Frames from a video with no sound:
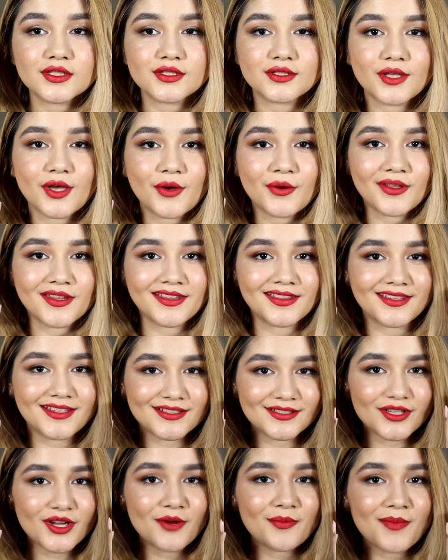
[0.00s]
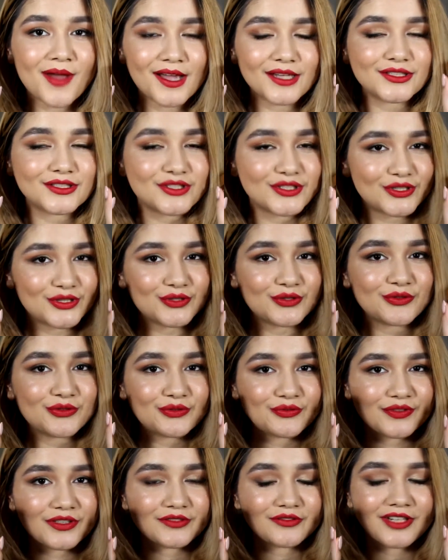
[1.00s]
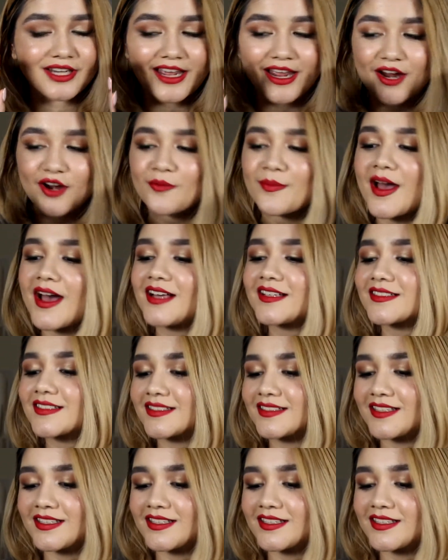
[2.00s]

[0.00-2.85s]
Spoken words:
So these are my two favorite hair masks.